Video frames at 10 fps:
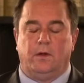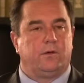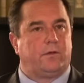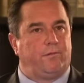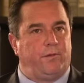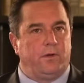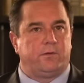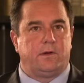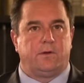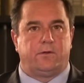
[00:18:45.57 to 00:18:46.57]
is the
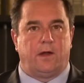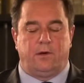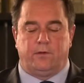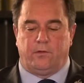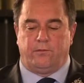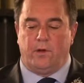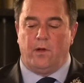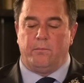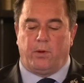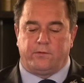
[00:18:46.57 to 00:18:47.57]
first in a series of
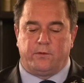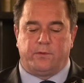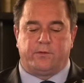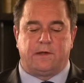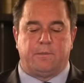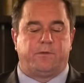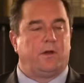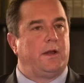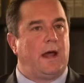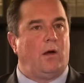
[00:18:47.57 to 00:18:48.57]
possible steps that
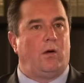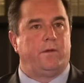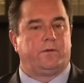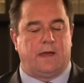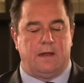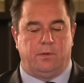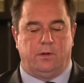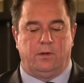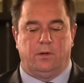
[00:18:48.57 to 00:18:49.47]
are now on the table